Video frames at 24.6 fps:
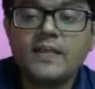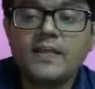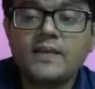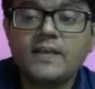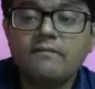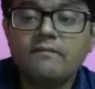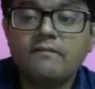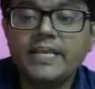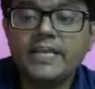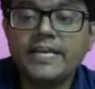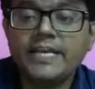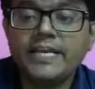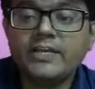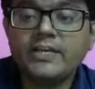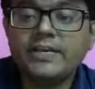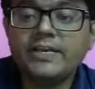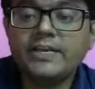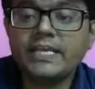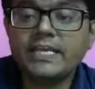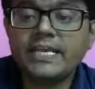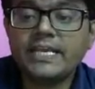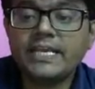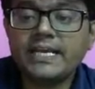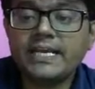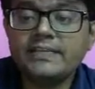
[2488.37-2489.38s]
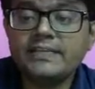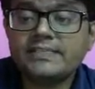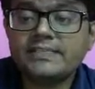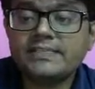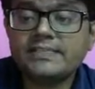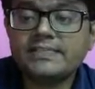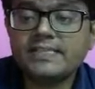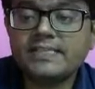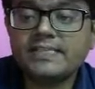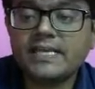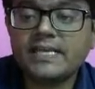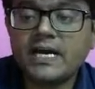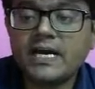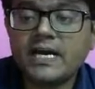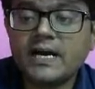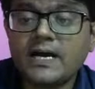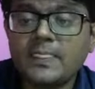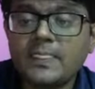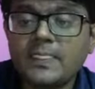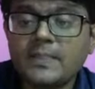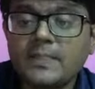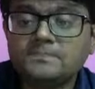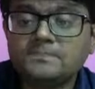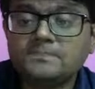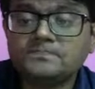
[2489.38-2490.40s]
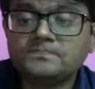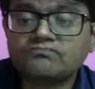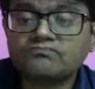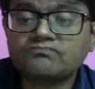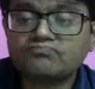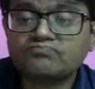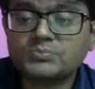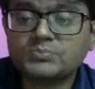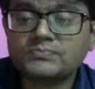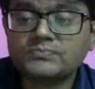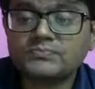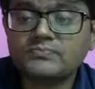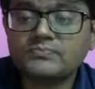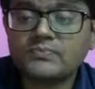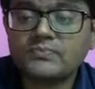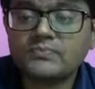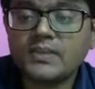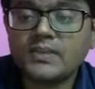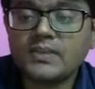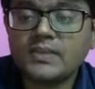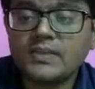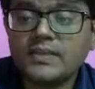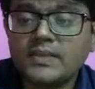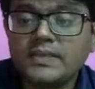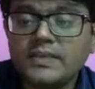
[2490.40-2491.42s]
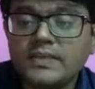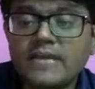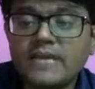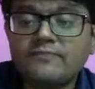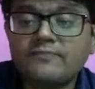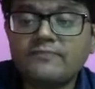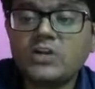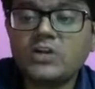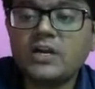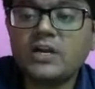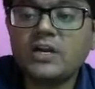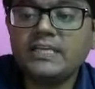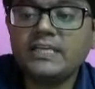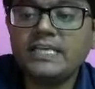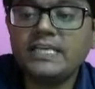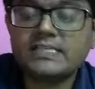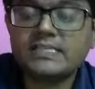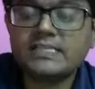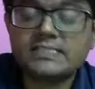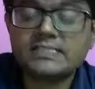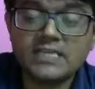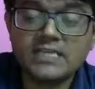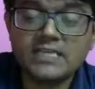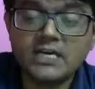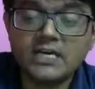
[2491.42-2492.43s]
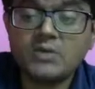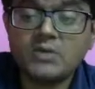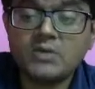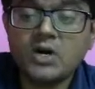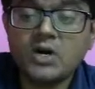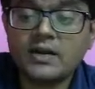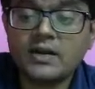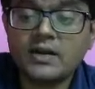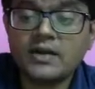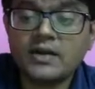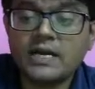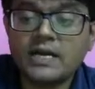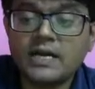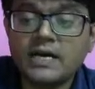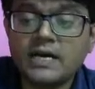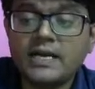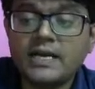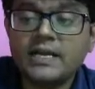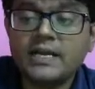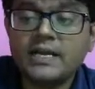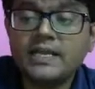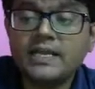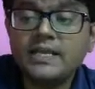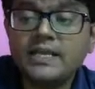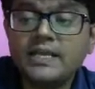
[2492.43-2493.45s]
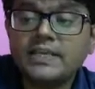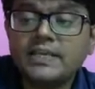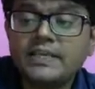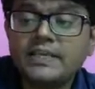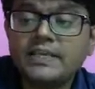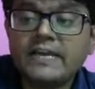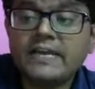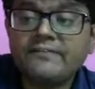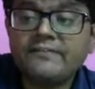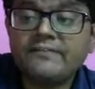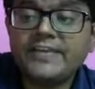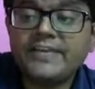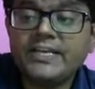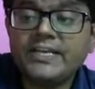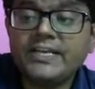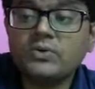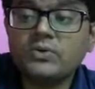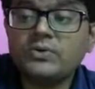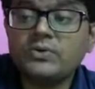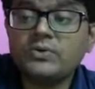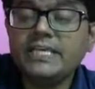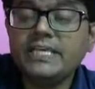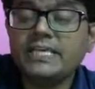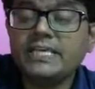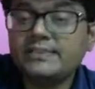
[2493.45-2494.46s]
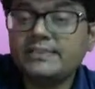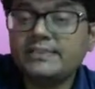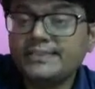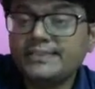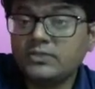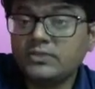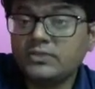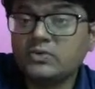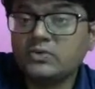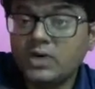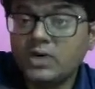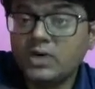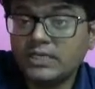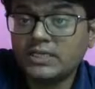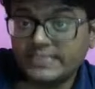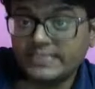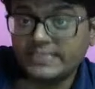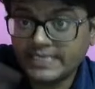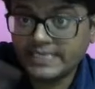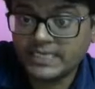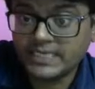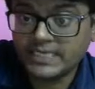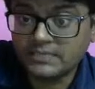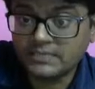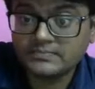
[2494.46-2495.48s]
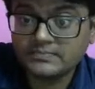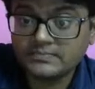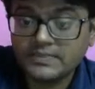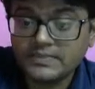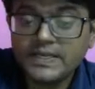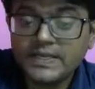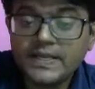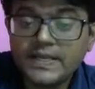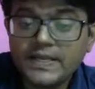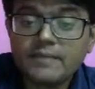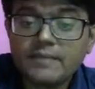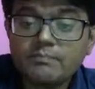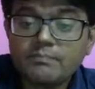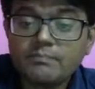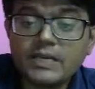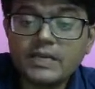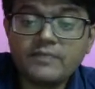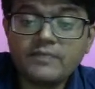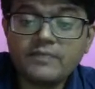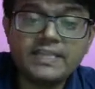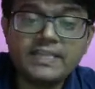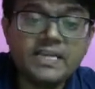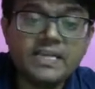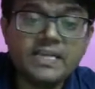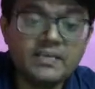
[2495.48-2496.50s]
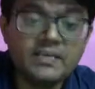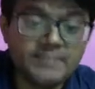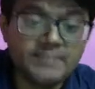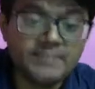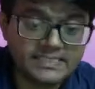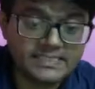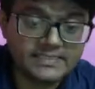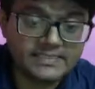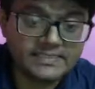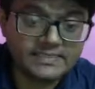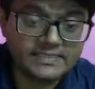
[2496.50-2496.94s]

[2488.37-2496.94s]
We need to integrate this F dot ds term or F into ds into cos theta term between the limits.